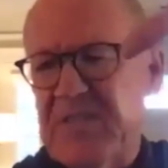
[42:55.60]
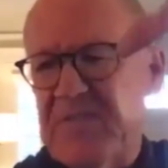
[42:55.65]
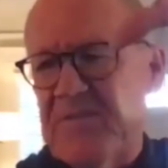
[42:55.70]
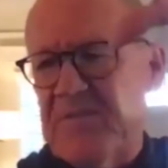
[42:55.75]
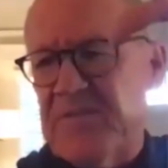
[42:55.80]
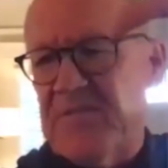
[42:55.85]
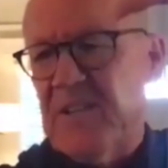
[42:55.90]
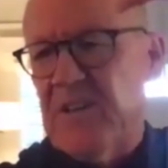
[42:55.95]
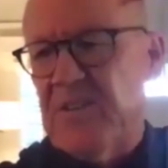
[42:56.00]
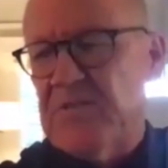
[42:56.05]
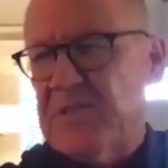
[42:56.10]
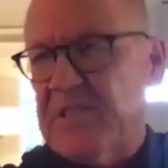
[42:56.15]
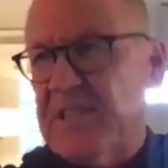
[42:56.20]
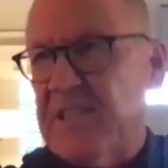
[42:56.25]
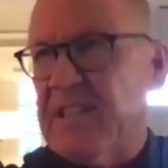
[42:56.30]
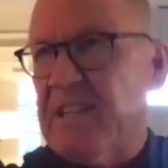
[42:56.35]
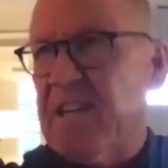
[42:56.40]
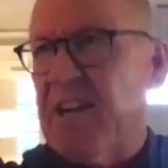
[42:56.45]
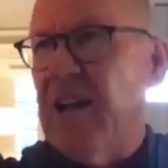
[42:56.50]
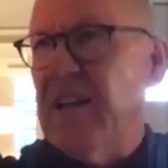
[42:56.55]
float
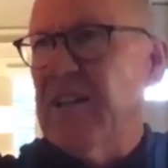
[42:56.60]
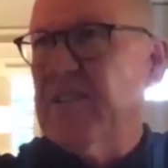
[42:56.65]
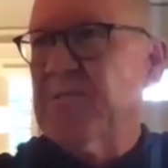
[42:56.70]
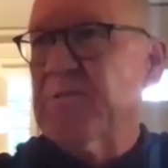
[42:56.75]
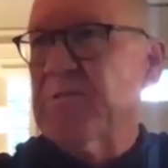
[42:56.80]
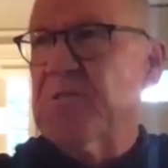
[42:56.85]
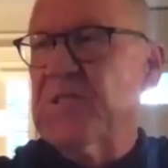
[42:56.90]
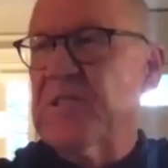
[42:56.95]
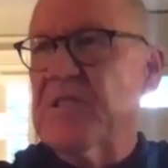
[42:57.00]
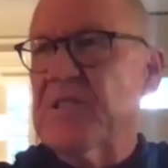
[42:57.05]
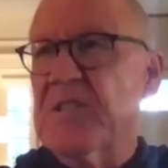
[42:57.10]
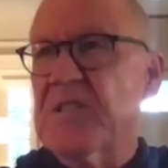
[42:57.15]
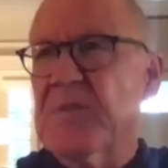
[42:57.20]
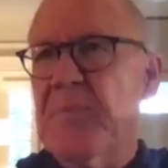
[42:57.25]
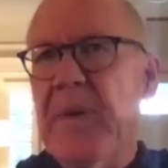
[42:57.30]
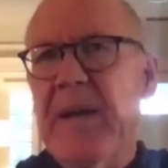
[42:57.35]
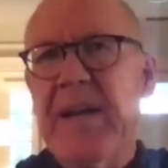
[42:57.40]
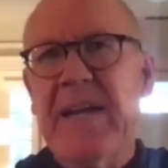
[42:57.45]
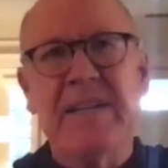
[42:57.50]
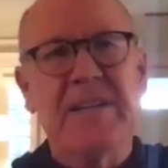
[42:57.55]
in colors and
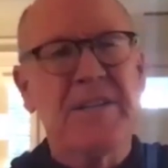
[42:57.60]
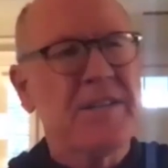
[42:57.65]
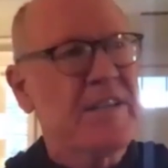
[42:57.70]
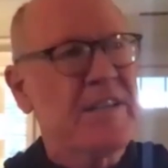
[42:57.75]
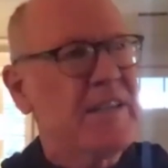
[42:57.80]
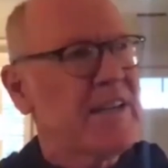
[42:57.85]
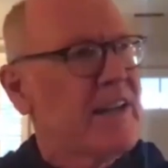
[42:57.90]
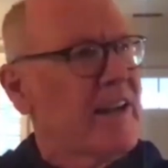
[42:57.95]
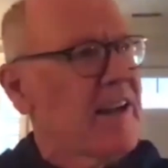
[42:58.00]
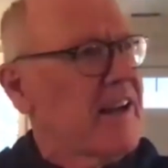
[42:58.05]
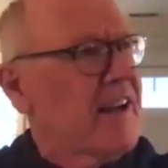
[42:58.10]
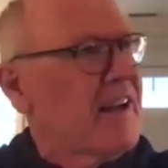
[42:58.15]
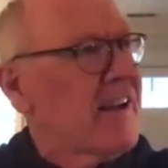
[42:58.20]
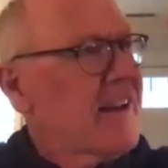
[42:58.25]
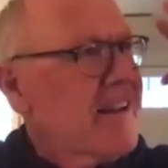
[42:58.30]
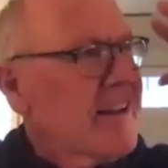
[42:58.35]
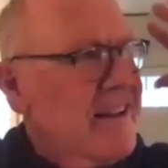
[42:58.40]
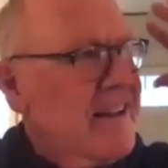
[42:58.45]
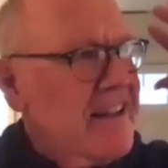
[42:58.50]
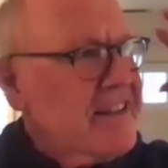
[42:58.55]
space, and
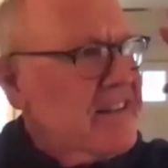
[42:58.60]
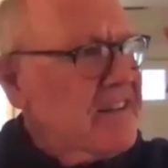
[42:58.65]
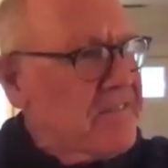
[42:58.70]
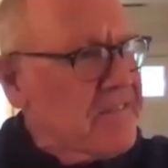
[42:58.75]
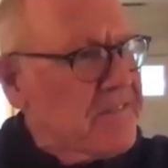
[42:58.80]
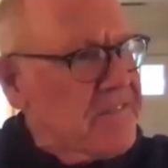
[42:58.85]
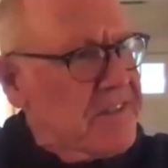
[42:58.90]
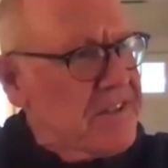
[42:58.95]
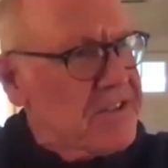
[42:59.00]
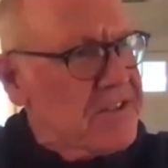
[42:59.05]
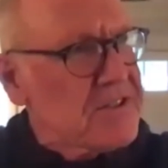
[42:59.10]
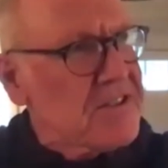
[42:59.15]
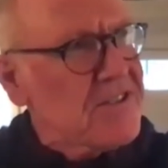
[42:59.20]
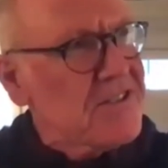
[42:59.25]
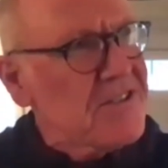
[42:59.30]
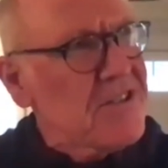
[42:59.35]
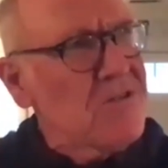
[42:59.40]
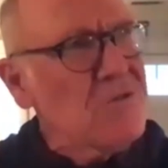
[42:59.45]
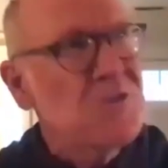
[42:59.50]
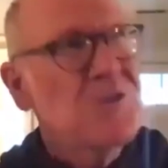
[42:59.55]
it feels
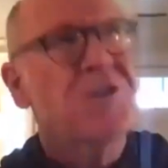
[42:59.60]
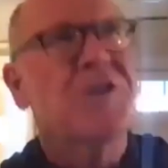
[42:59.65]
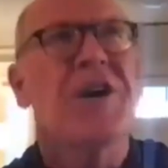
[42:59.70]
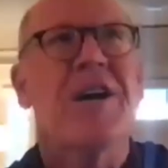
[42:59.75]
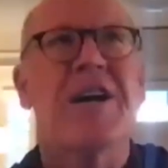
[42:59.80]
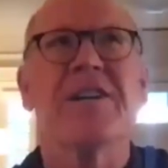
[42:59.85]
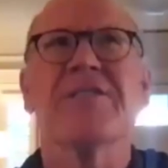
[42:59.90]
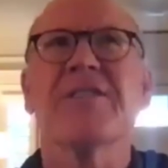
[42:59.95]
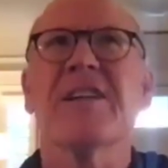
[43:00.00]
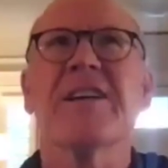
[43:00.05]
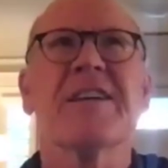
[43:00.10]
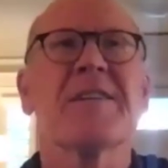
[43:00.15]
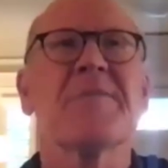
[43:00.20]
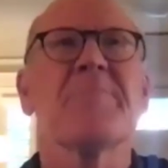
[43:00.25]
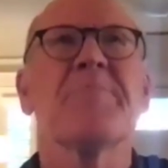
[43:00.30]
so childlike and